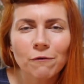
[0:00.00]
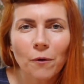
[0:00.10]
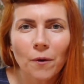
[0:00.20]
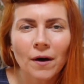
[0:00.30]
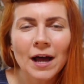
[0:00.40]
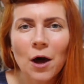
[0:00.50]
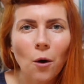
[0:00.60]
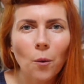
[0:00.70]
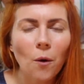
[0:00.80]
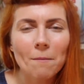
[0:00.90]
for
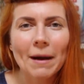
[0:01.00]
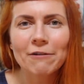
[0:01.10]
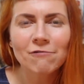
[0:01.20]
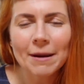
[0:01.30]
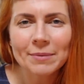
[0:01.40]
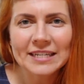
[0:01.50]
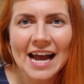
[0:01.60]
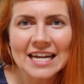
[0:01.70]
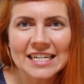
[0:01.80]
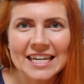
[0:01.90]
or what my
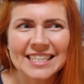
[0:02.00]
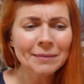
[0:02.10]
reputation is.